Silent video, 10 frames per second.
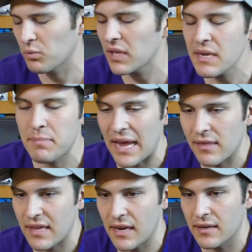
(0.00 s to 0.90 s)
really
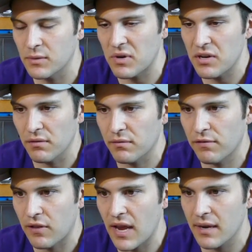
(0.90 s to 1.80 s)
bad thing is when you're
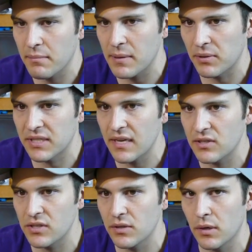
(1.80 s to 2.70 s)
flying, people
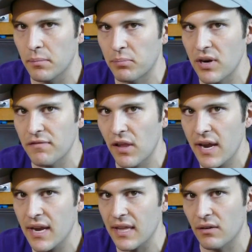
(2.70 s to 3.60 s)
tend to do a
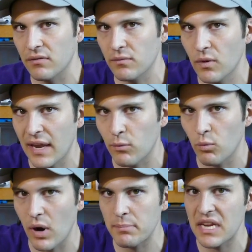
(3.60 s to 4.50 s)
pre-flight and they're like
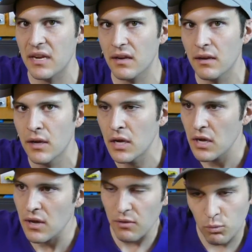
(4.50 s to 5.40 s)
rubbing
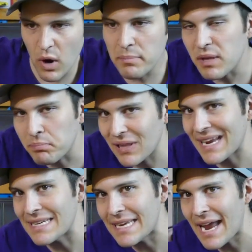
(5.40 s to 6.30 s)
rub the
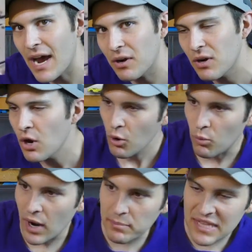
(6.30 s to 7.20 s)
plane down,
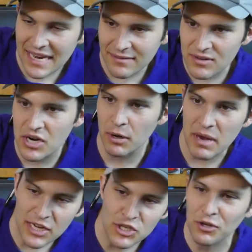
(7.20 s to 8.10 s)
rub the,
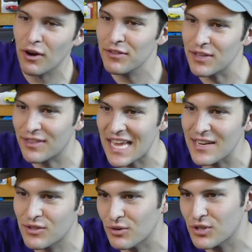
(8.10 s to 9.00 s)
making sure all the
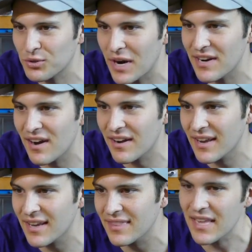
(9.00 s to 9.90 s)
things are straight on
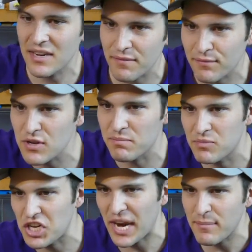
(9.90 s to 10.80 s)
it, and you
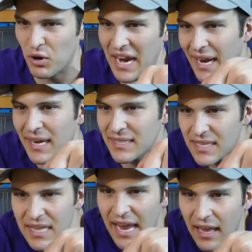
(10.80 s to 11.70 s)
jam your hands
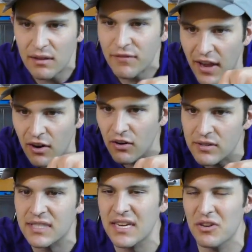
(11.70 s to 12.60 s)
in the elevator.
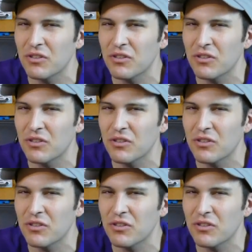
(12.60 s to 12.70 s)
You're